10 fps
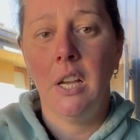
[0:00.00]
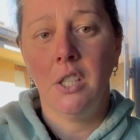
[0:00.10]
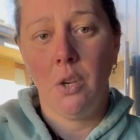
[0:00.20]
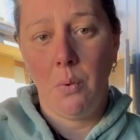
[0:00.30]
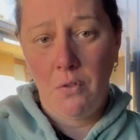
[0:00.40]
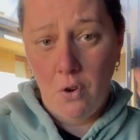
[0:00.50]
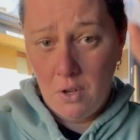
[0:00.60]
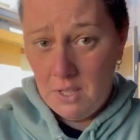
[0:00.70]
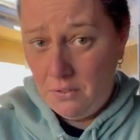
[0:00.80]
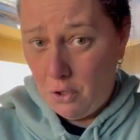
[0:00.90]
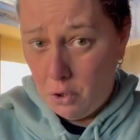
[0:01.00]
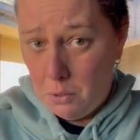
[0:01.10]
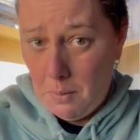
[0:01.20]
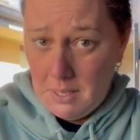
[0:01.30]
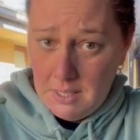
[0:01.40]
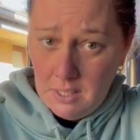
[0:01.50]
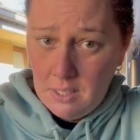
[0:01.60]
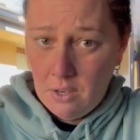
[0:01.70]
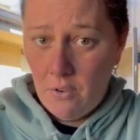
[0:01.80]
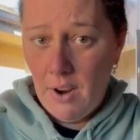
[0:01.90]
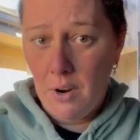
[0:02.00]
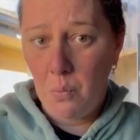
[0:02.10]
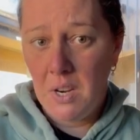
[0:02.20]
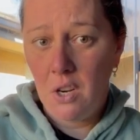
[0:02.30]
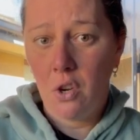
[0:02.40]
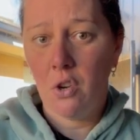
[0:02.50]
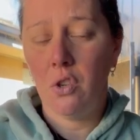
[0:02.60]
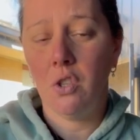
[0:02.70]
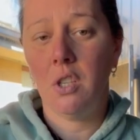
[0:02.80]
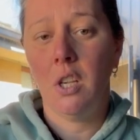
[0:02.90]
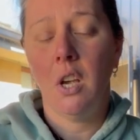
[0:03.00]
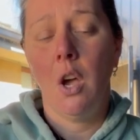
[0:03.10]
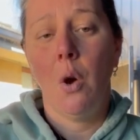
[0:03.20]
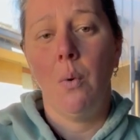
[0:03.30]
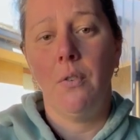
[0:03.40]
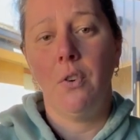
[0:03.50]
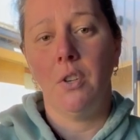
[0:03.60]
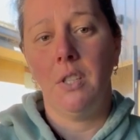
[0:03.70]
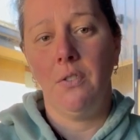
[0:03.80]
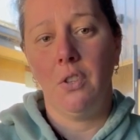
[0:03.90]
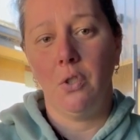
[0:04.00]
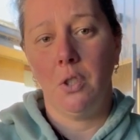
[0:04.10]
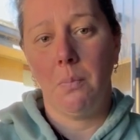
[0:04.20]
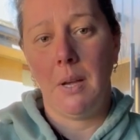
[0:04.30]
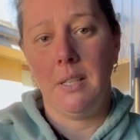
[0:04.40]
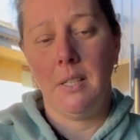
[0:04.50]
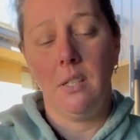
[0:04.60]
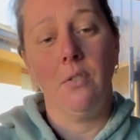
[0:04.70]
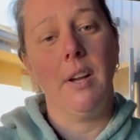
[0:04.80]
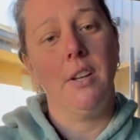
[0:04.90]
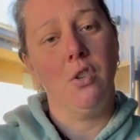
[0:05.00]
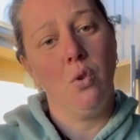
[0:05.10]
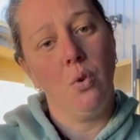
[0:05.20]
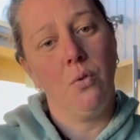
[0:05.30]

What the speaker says: So we've got difficult spaces around windows. We've got difficult spaces around a door